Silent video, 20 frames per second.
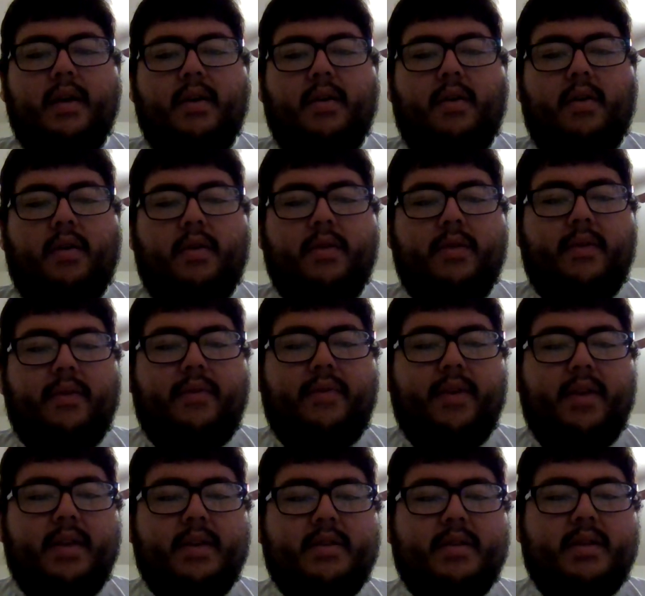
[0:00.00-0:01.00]
all the
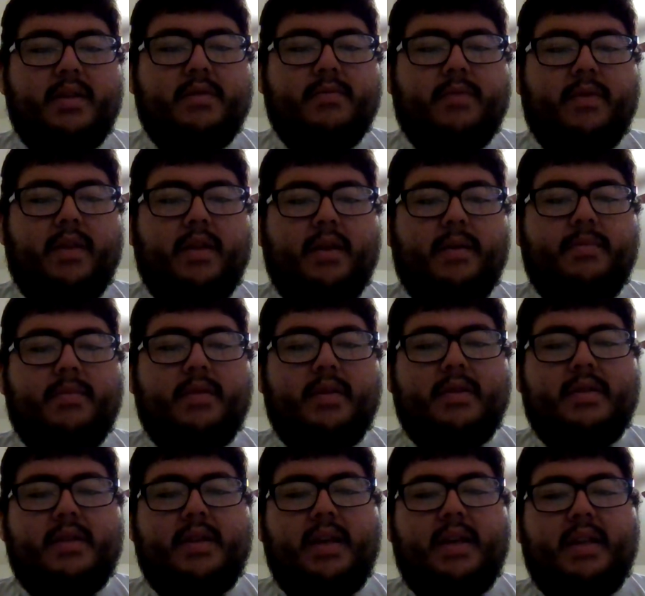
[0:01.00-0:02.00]
Philistines went up to
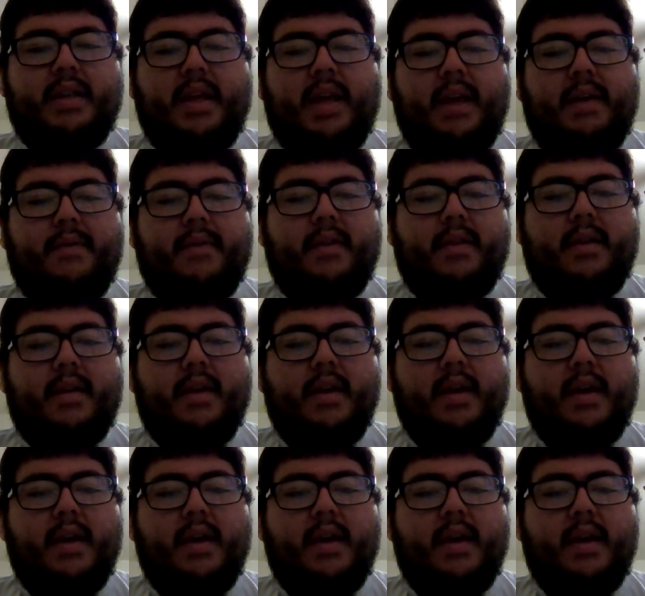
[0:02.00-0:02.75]
seek David,